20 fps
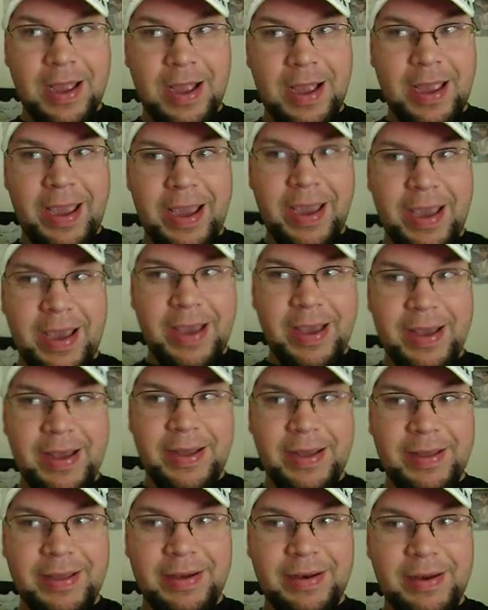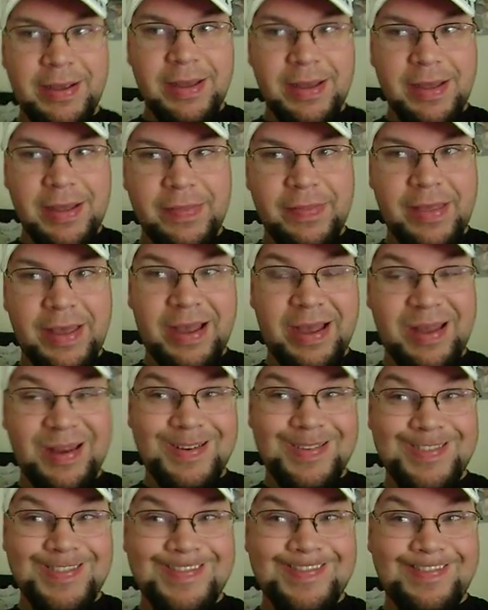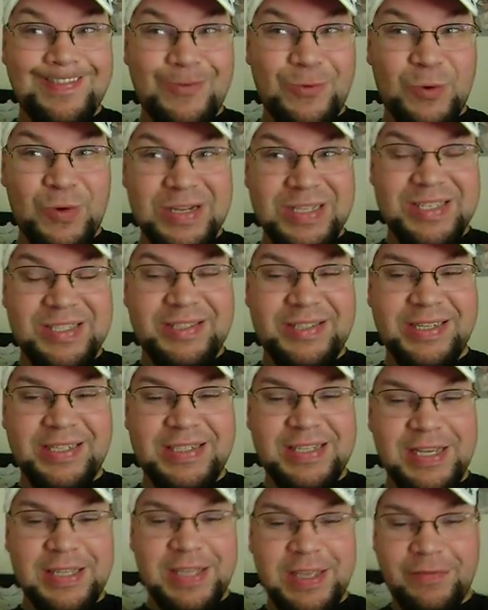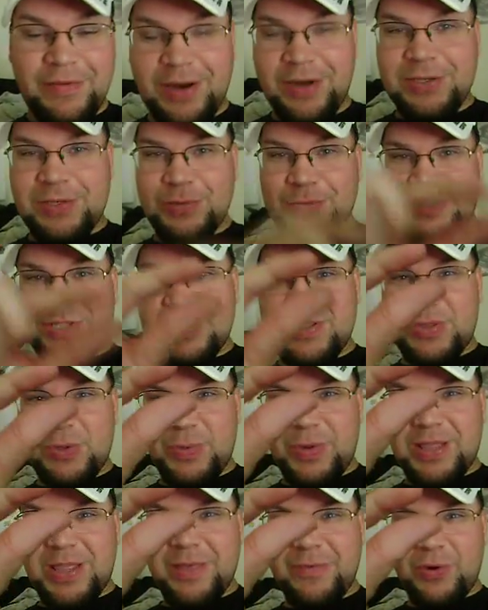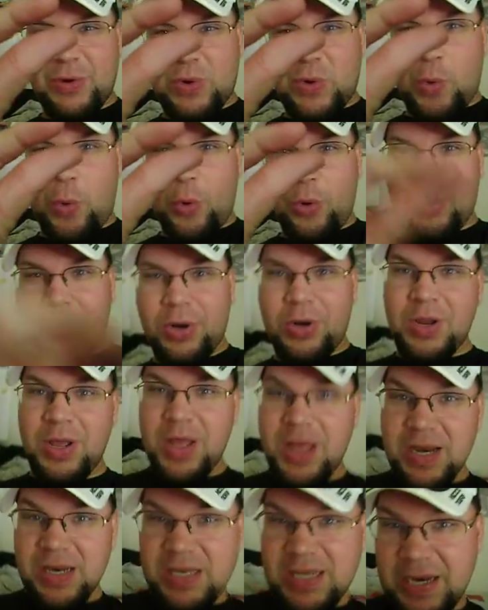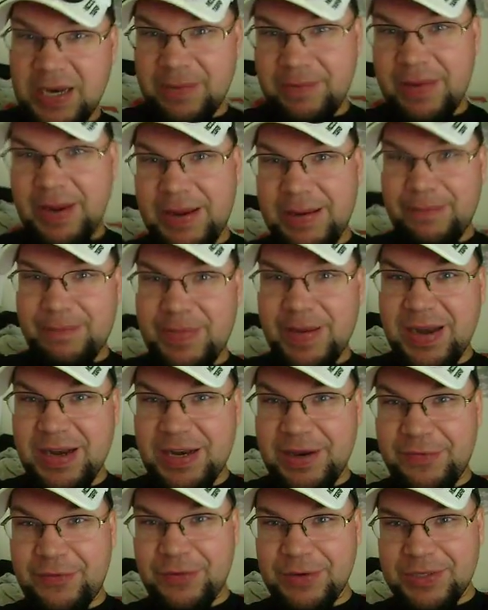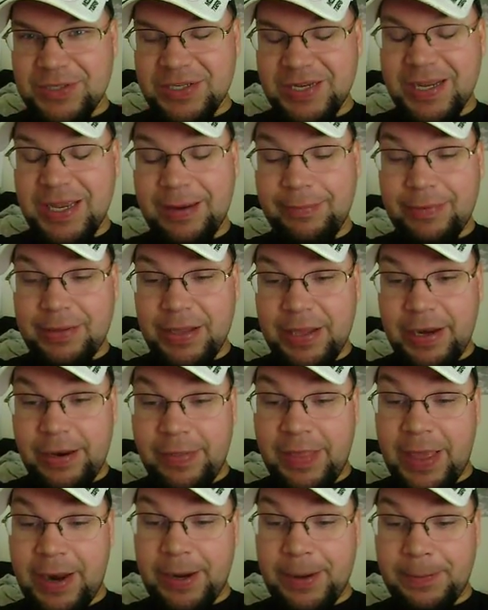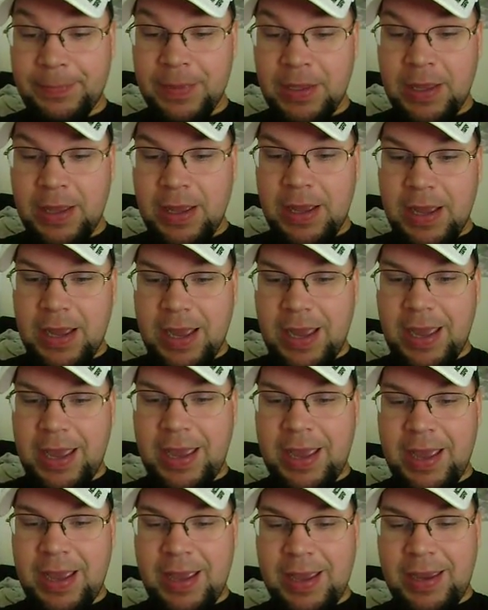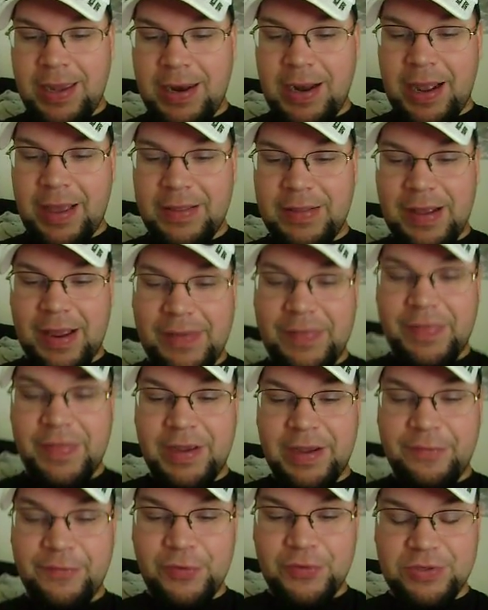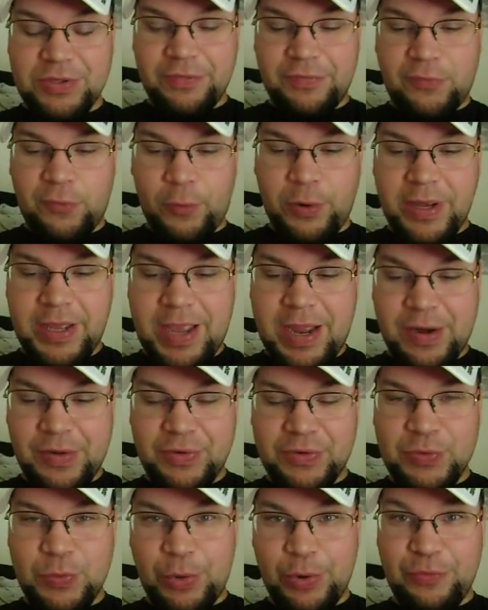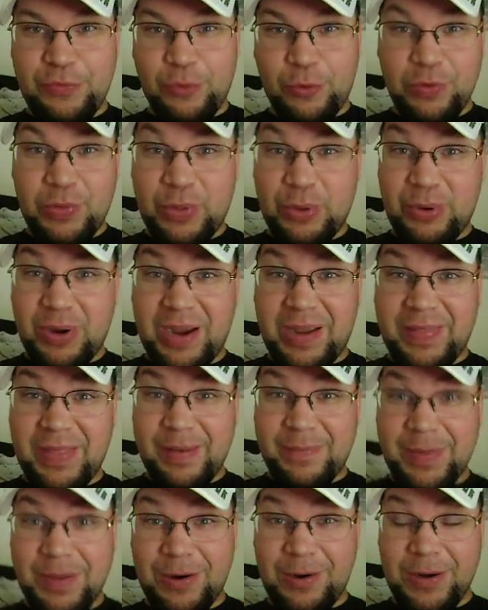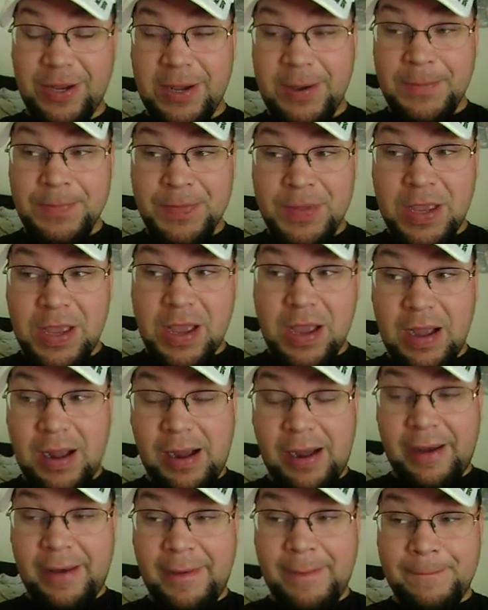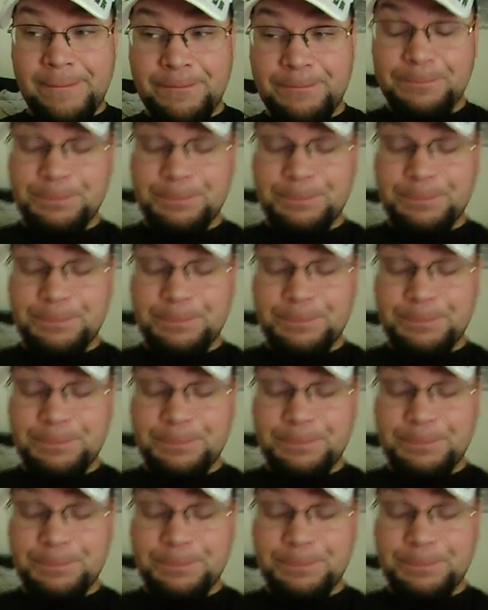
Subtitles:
and that 1/60th of an inch, which is the width of a quarter, doesn't make a bit of difference. Again, I'm cleaning that up. And I think if it was the 48 or the 24 that had that penalty, it